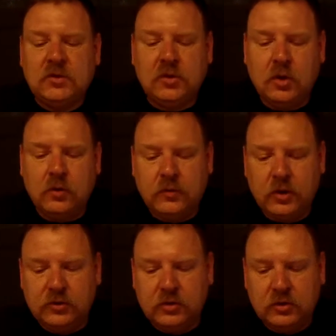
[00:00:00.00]
So
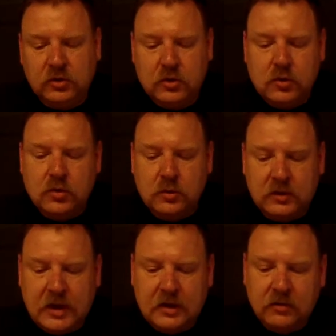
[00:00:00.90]
those are the two
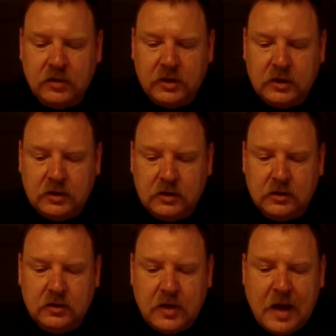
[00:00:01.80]
kind of
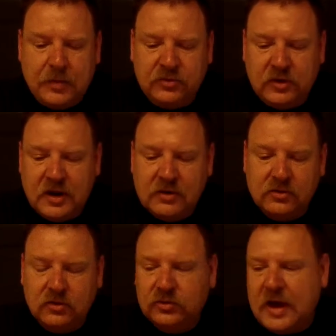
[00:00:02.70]
opposite
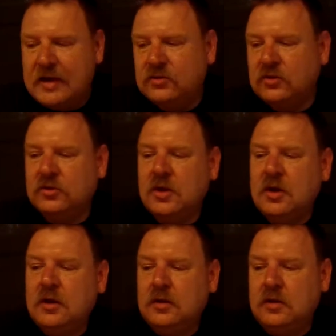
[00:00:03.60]
ends of sizes.
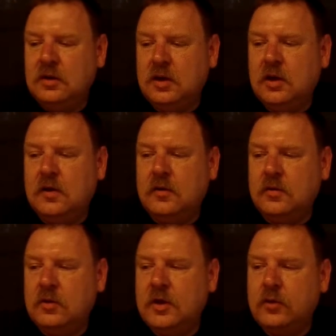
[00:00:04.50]
The
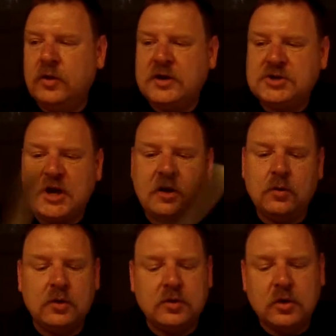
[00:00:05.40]
other one I
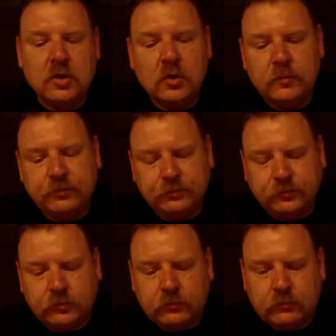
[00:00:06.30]
shared with you,
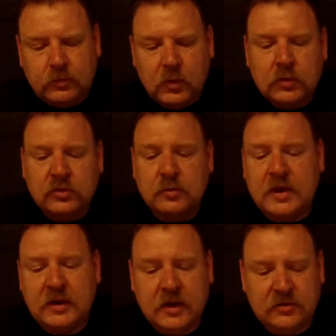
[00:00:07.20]
which is
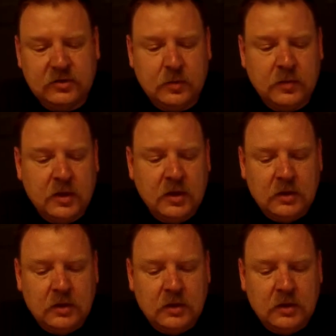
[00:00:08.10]
my custom